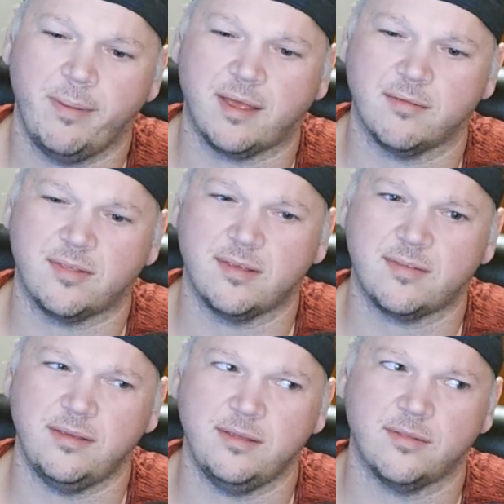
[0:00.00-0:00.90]
Because
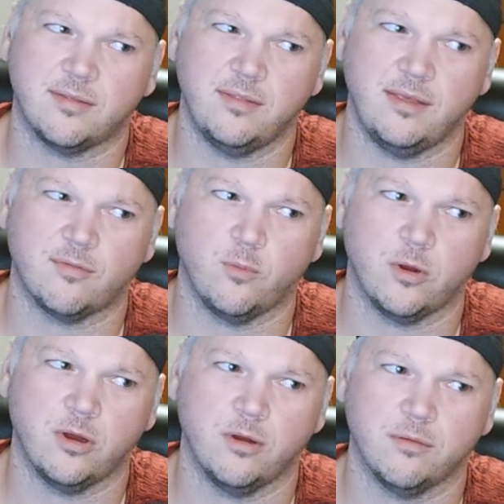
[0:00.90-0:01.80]
these
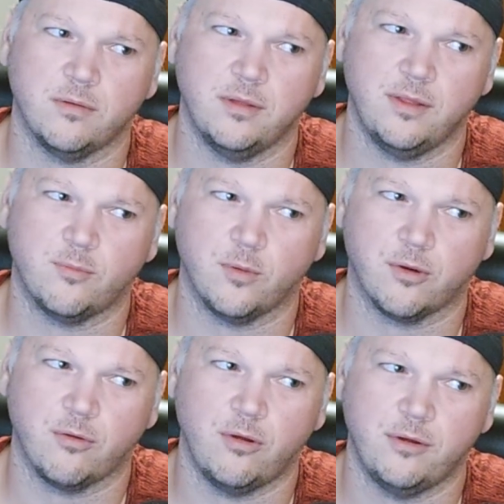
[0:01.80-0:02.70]
were
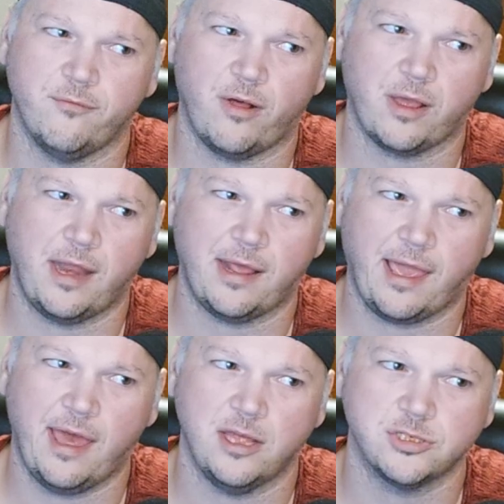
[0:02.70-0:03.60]
grown in
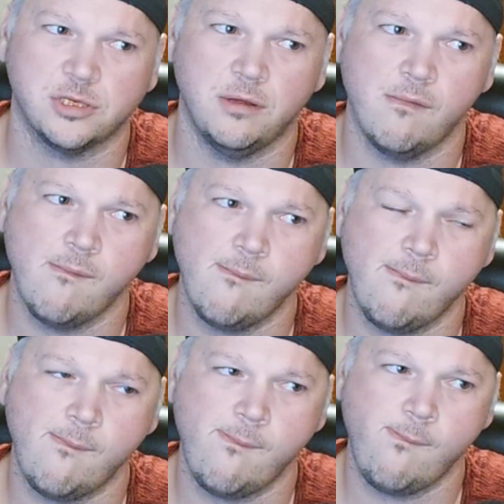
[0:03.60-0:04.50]
volcanic ash,
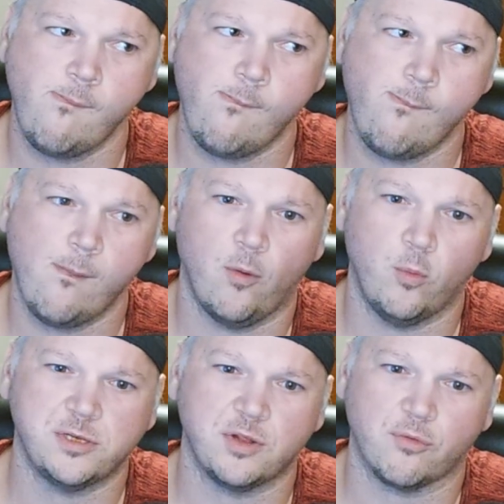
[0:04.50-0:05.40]

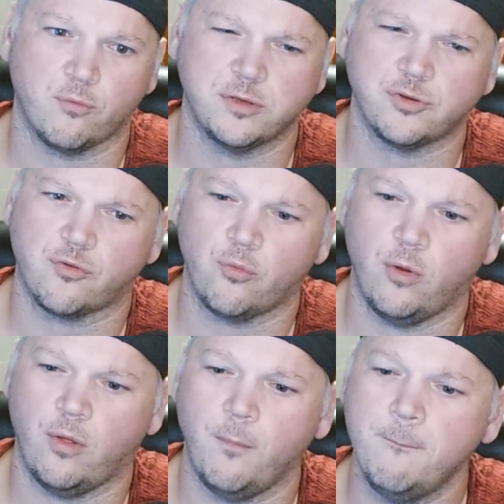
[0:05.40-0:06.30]
which is a richer
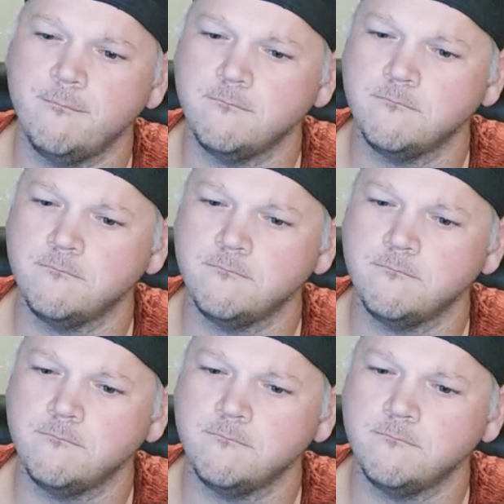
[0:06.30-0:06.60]
soil.